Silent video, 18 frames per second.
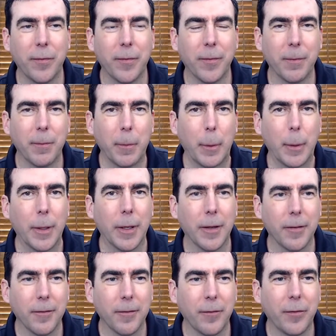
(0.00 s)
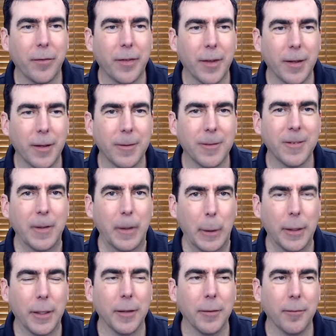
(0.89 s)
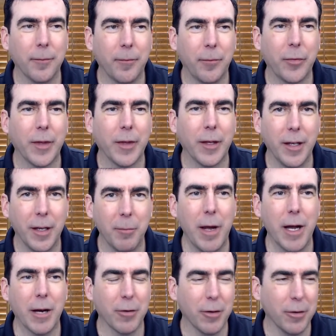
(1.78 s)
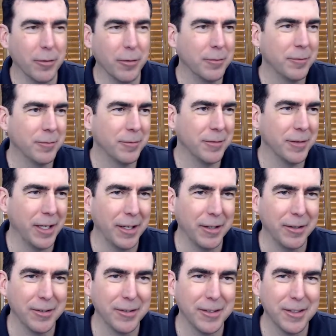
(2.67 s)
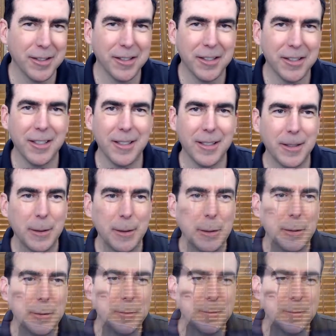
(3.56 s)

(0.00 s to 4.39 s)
Wow. Okay. Long term. Yeah. Macro. Yeah. And, and you're pretty much in with